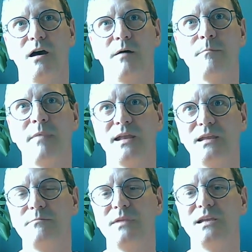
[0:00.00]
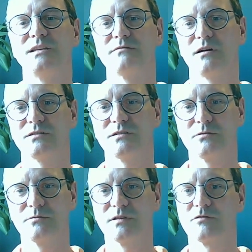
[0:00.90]
are many media
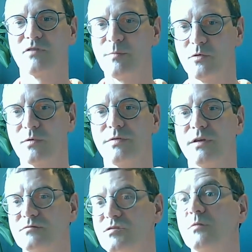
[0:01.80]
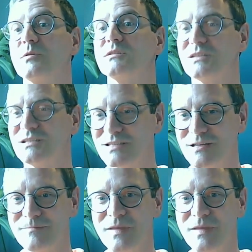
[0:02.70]
articles that grapple with those nuances.